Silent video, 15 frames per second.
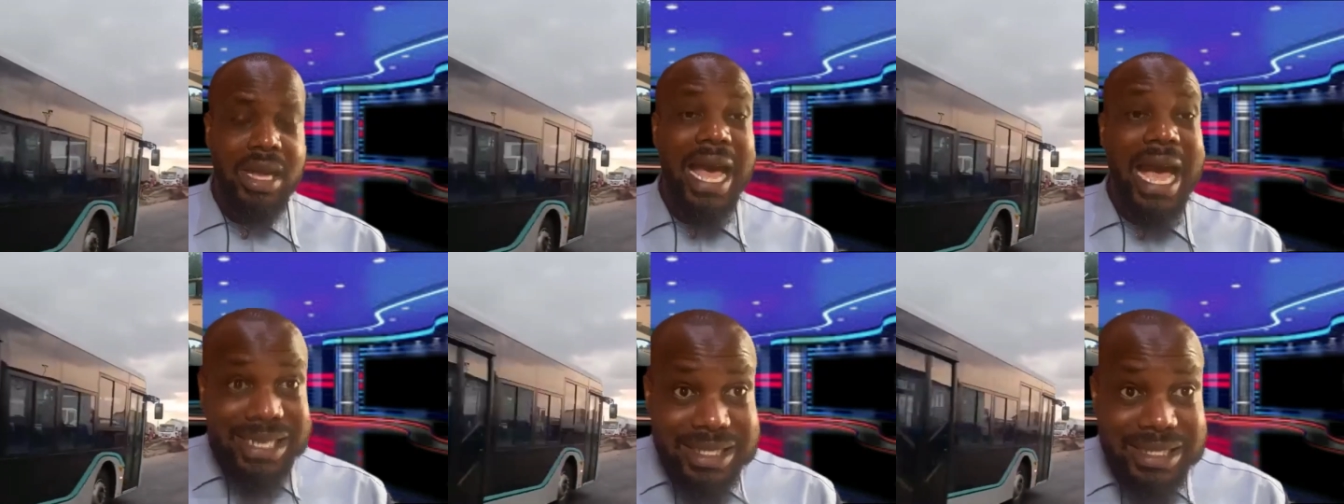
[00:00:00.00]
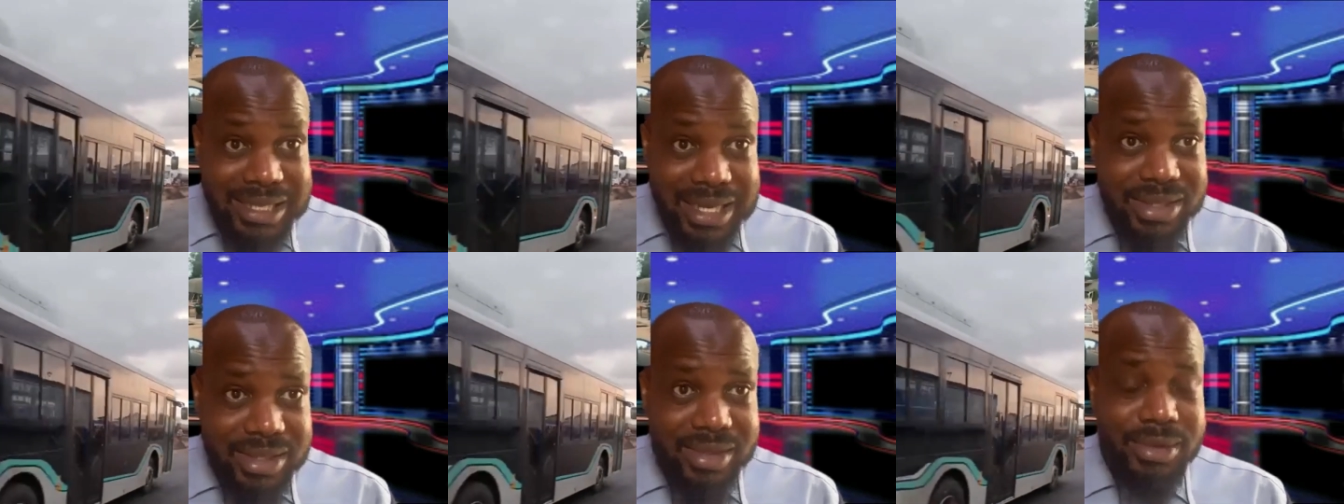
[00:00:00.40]

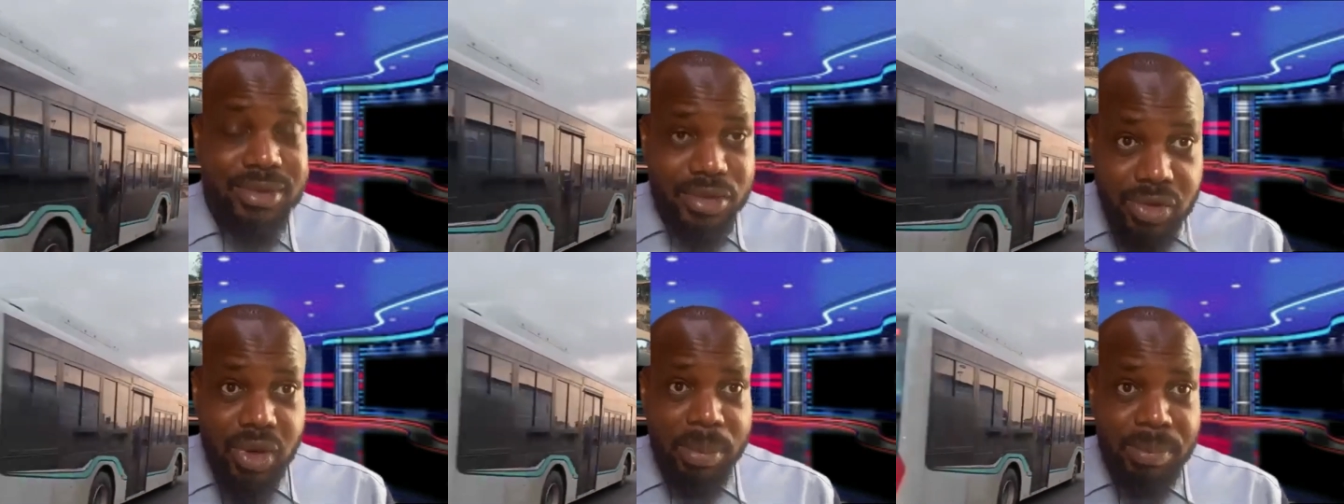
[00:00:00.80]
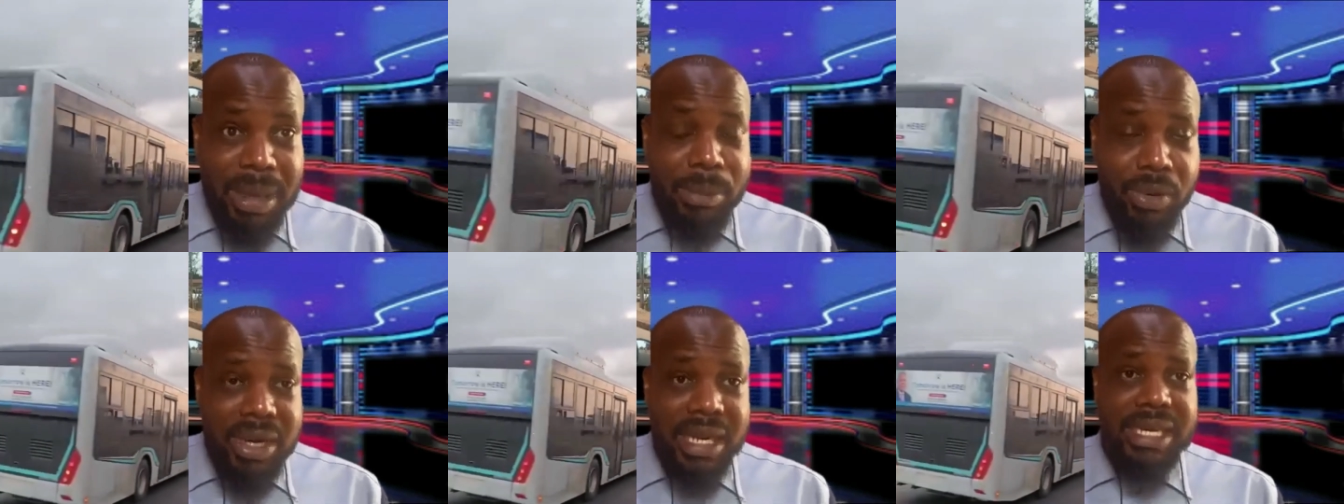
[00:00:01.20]
Accidents dropped
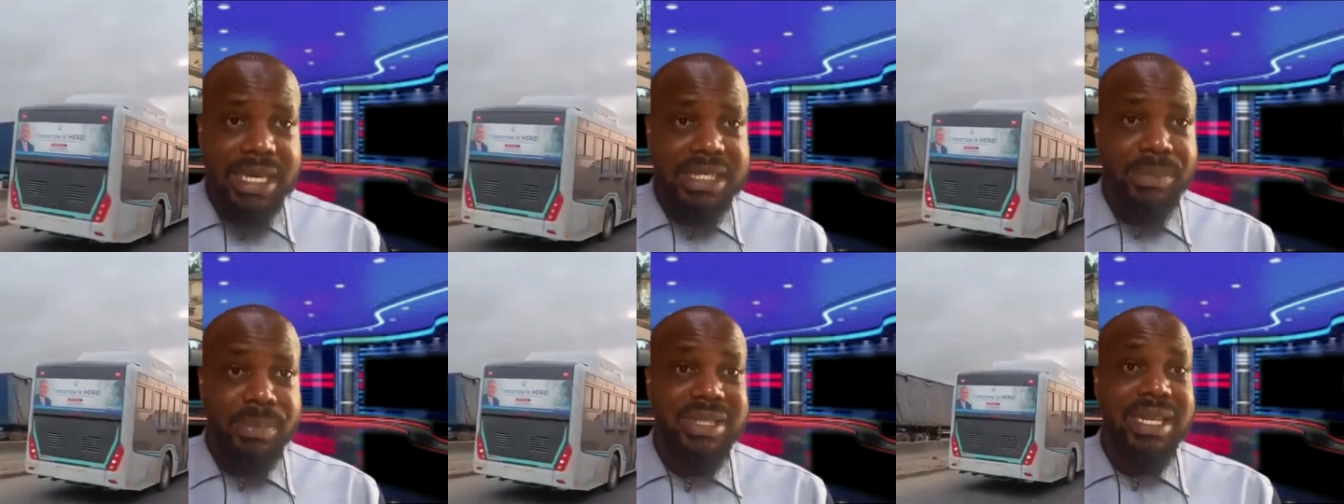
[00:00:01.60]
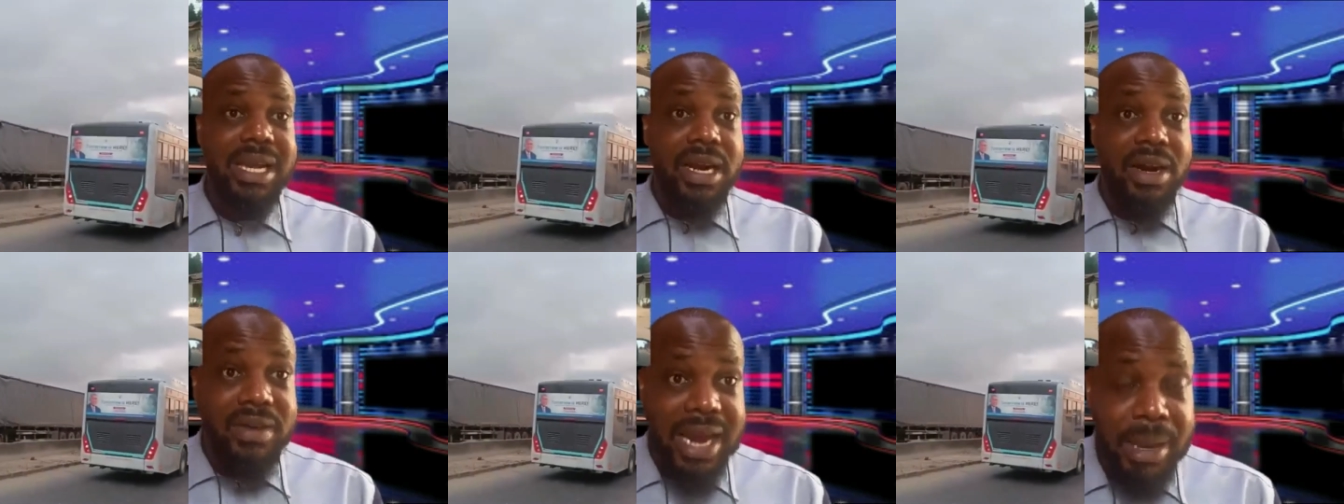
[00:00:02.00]
by more than
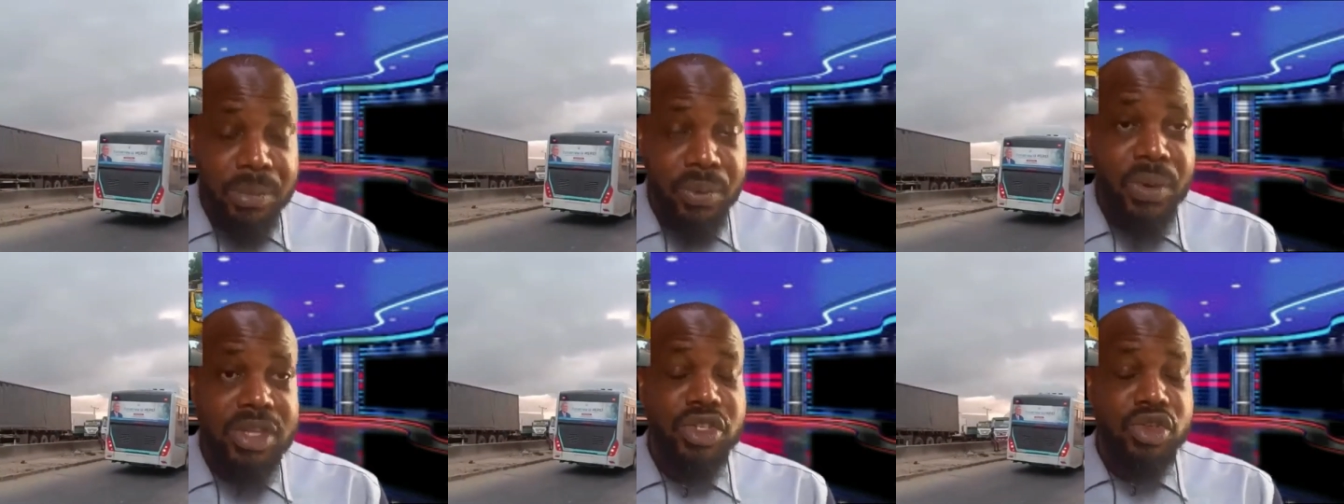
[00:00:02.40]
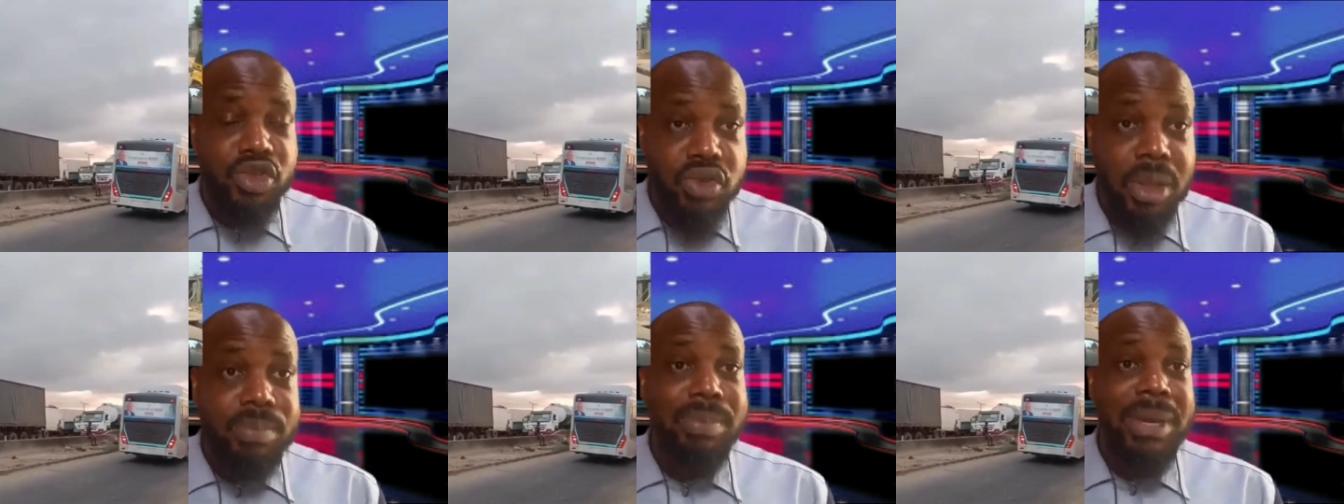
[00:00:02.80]
80%. Crime rates
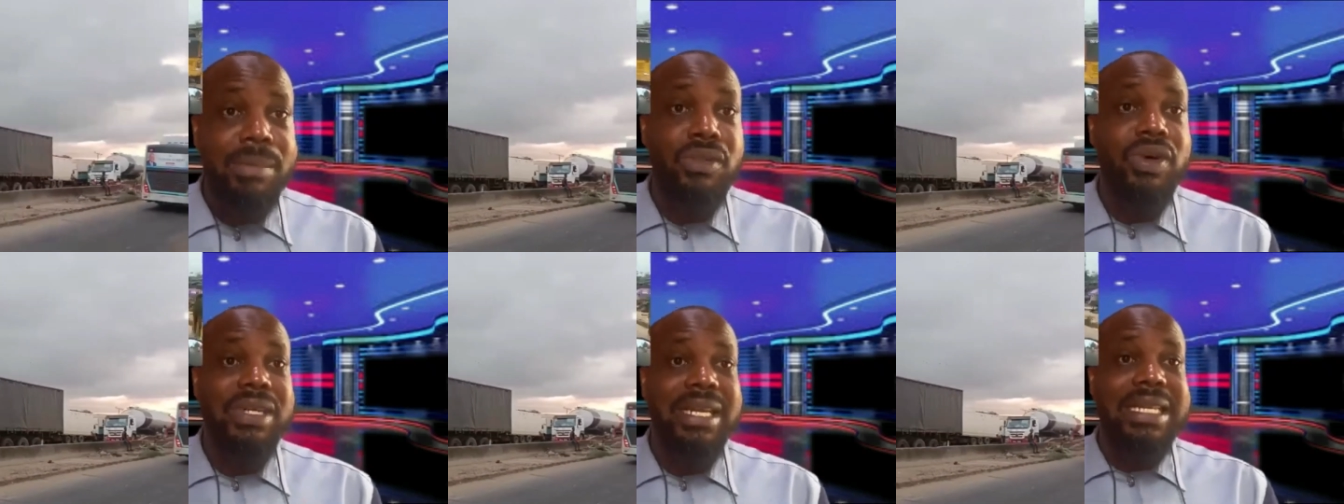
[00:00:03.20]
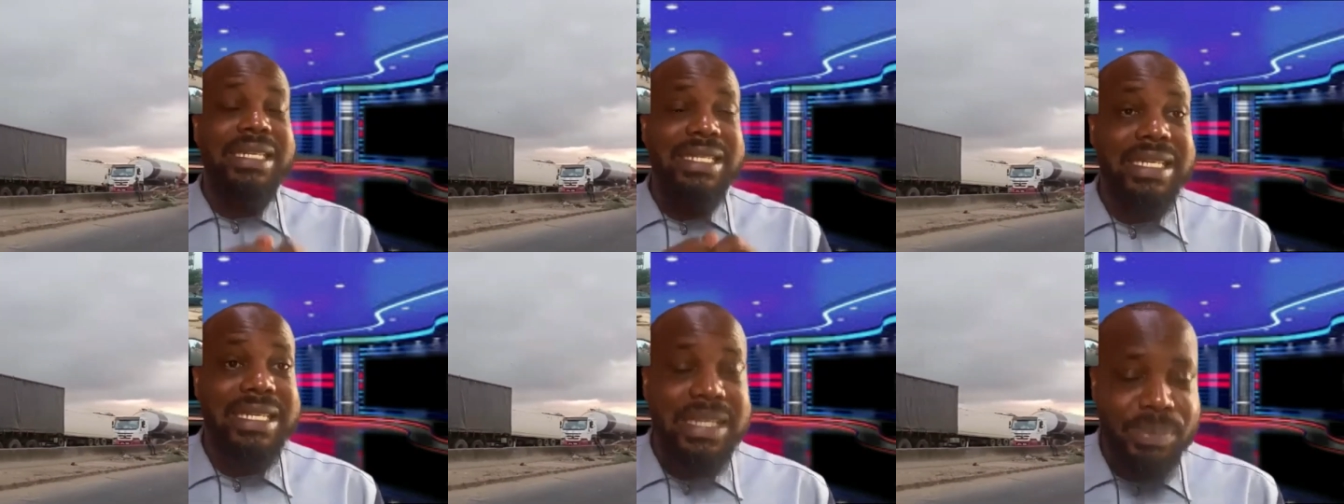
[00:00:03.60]
dropped by more than
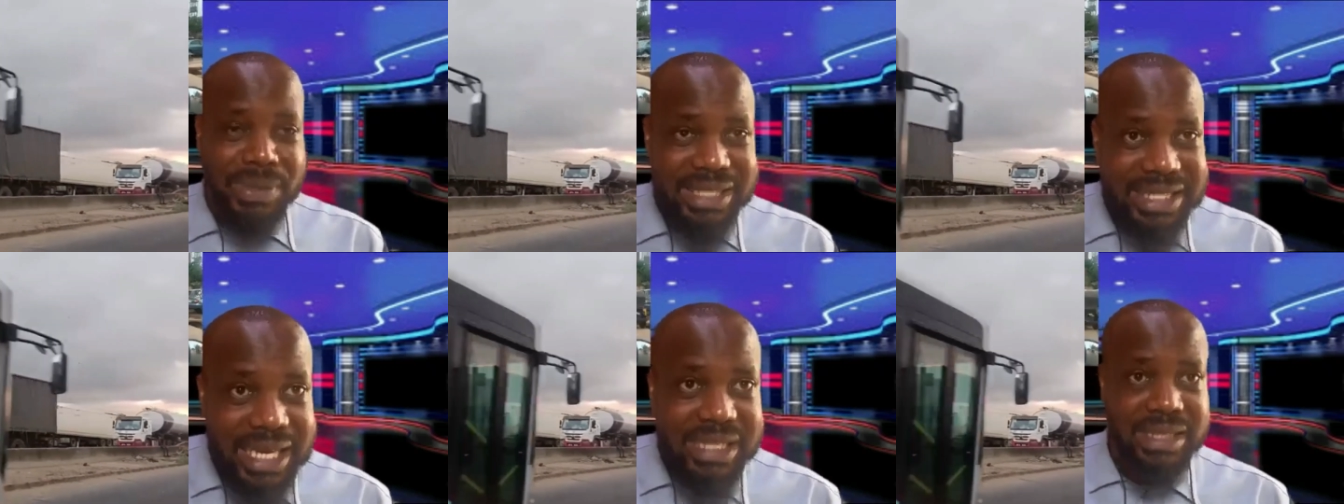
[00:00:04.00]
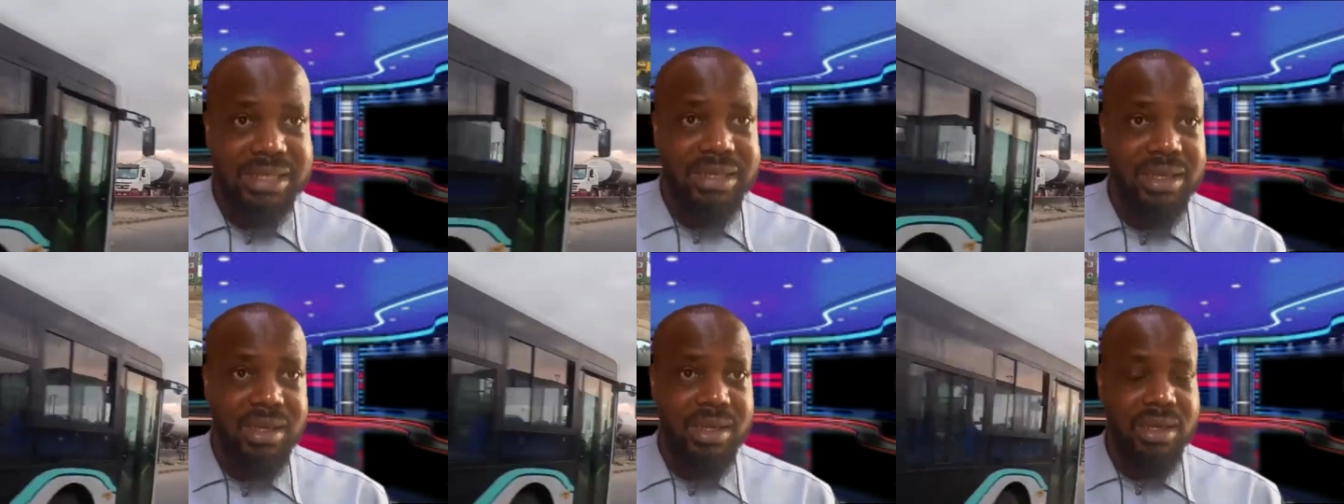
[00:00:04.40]

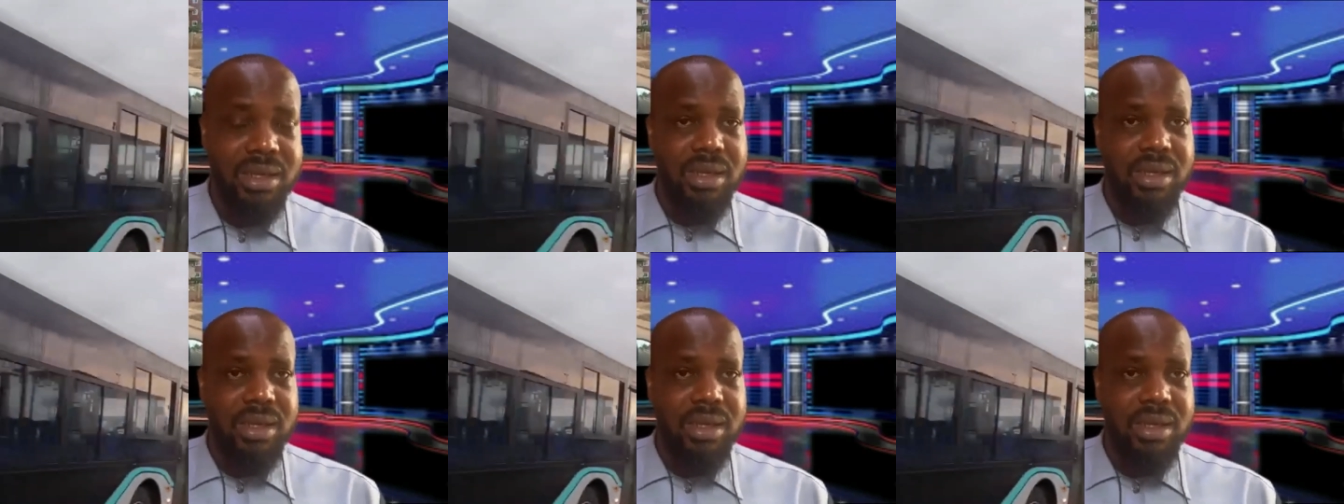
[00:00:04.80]
60%.